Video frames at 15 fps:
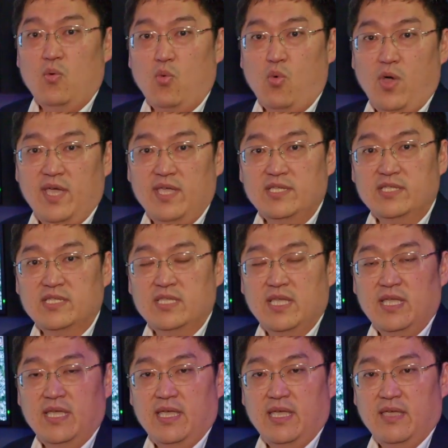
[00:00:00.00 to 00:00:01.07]
with
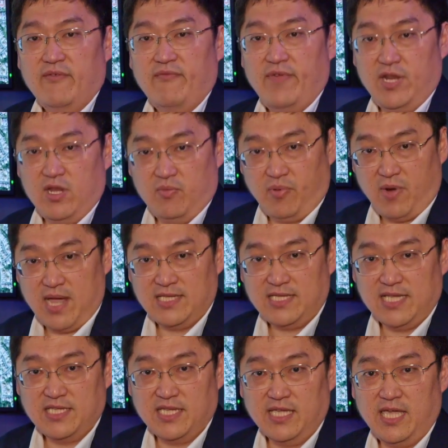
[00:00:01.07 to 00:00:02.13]
video
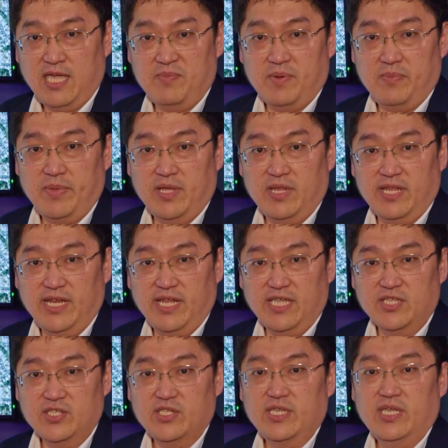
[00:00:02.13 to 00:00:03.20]
processing capabilities.